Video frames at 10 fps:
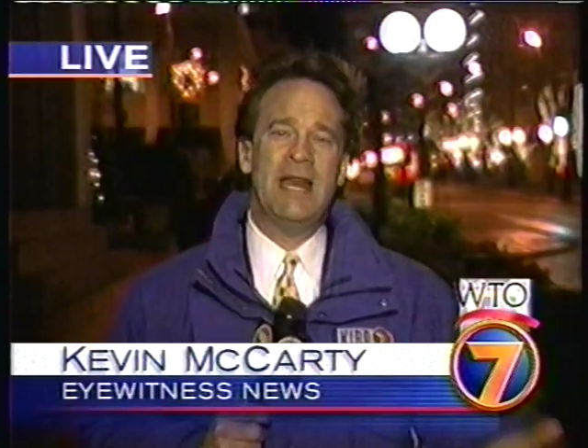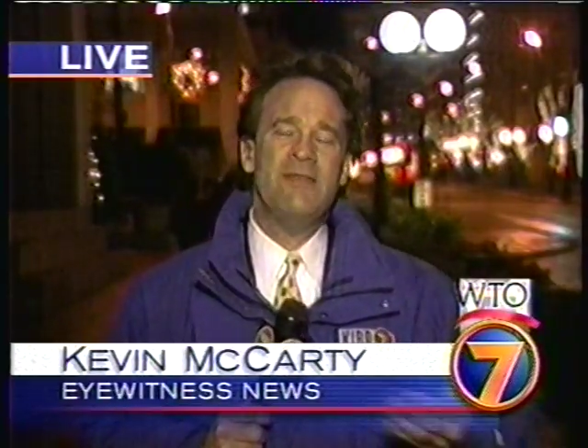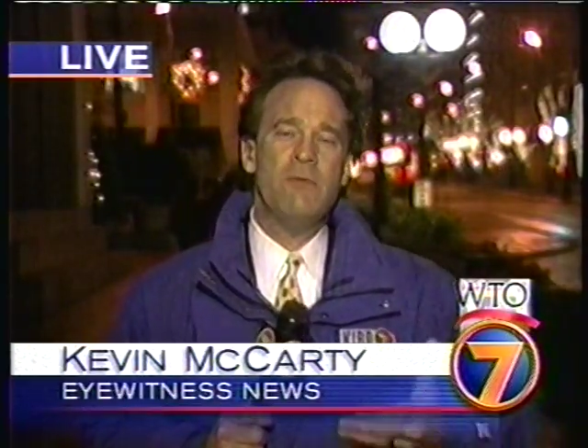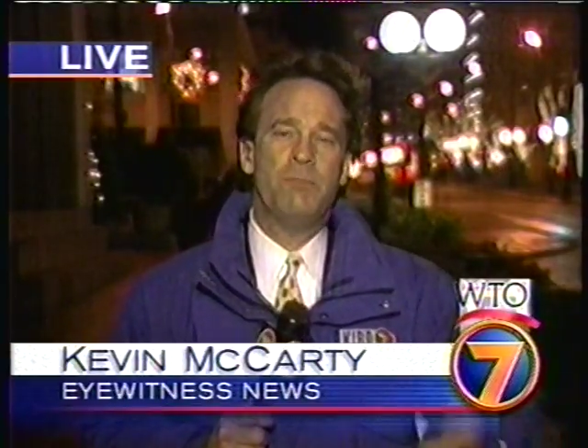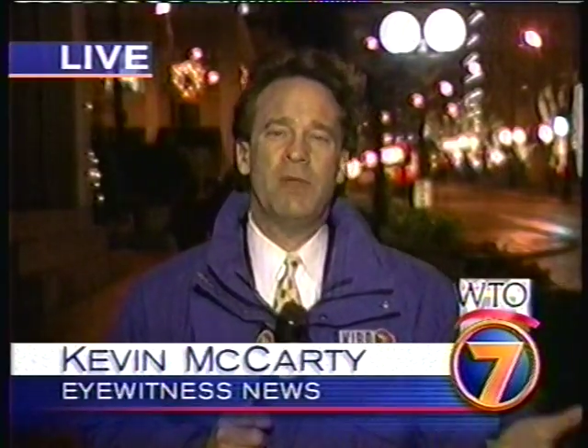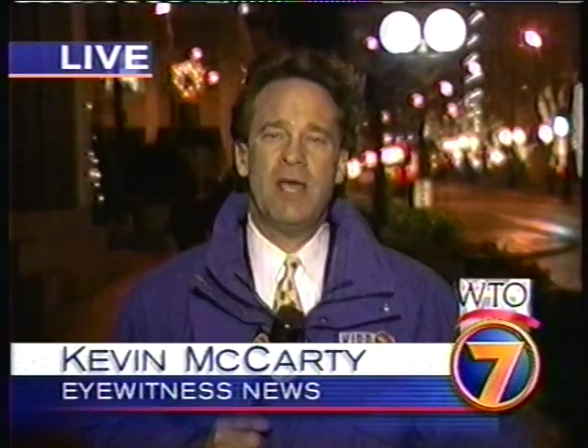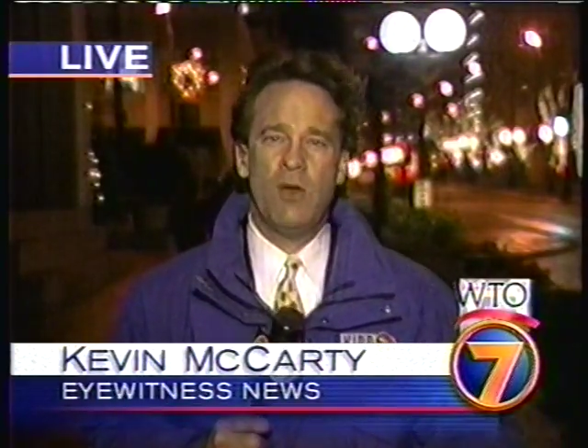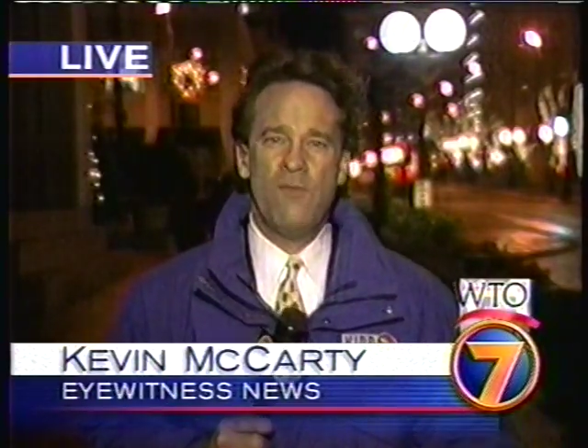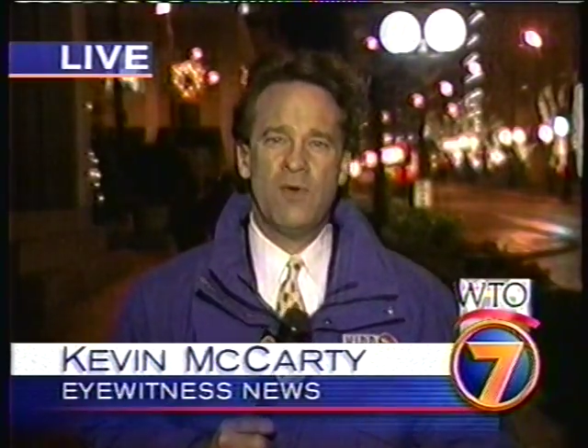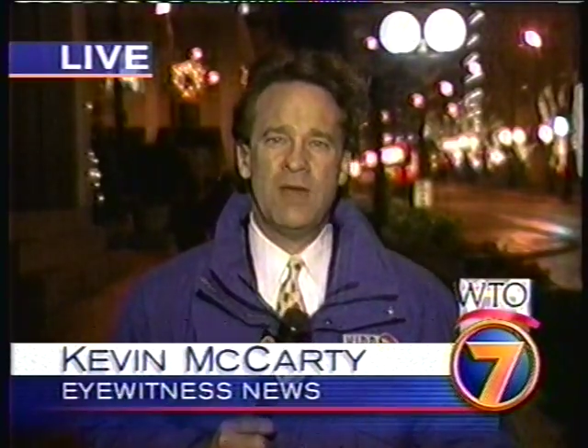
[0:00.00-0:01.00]
and it even
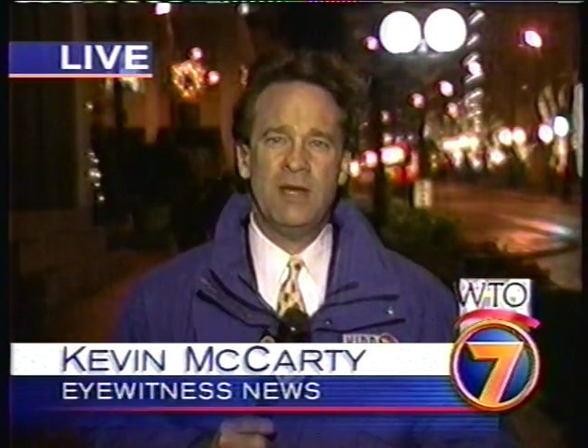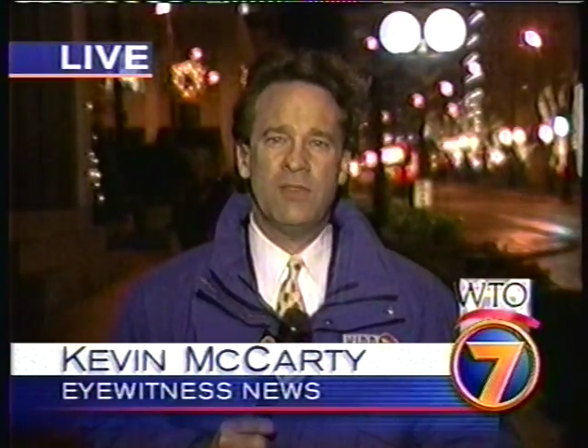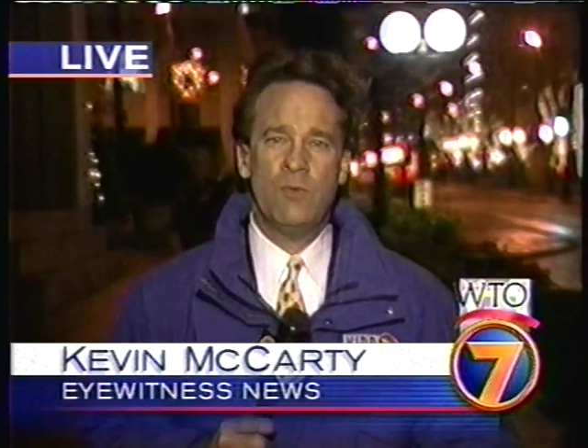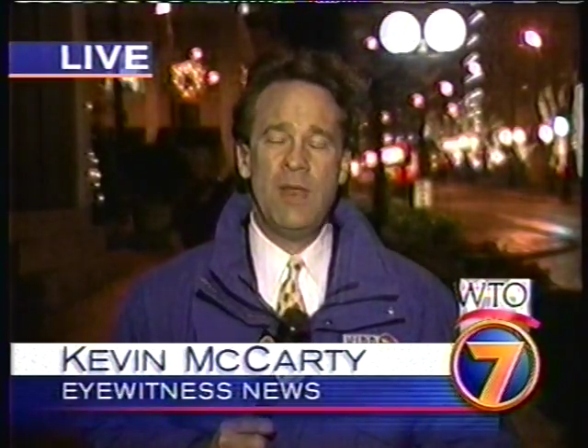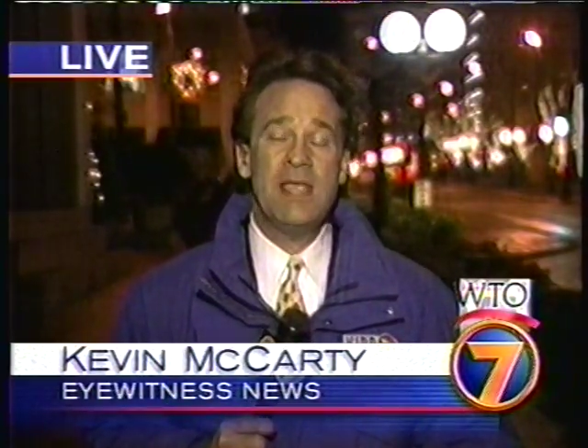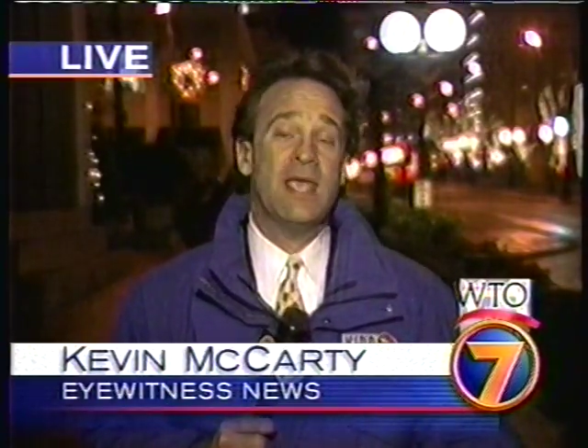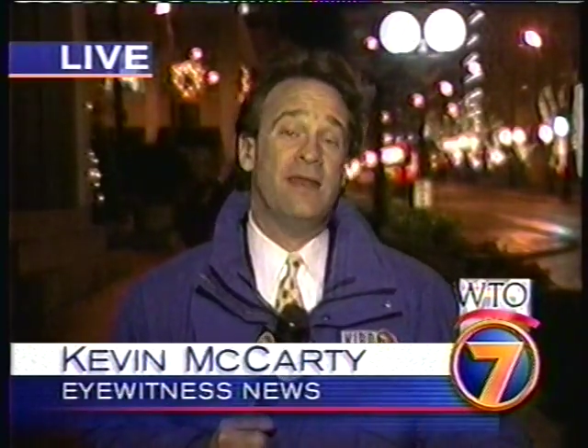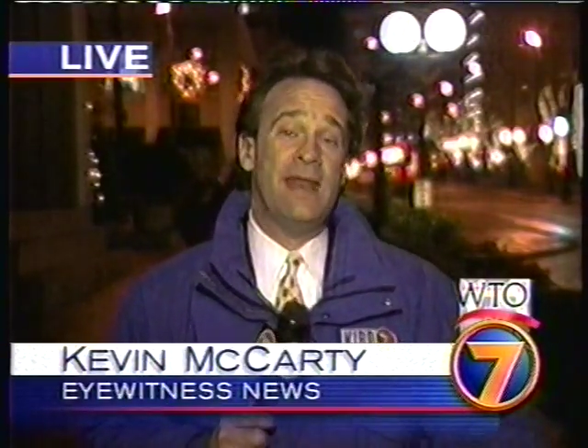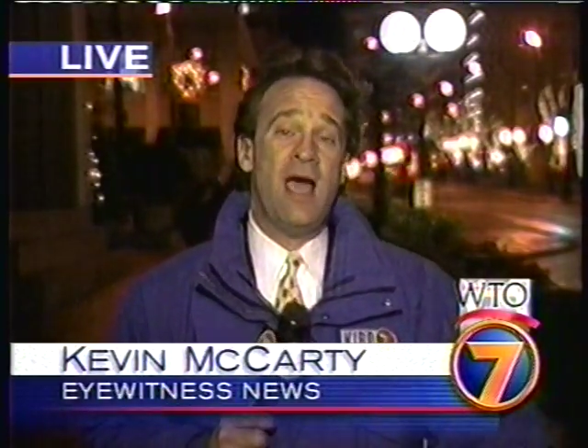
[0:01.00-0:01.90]
bled over into the weekend.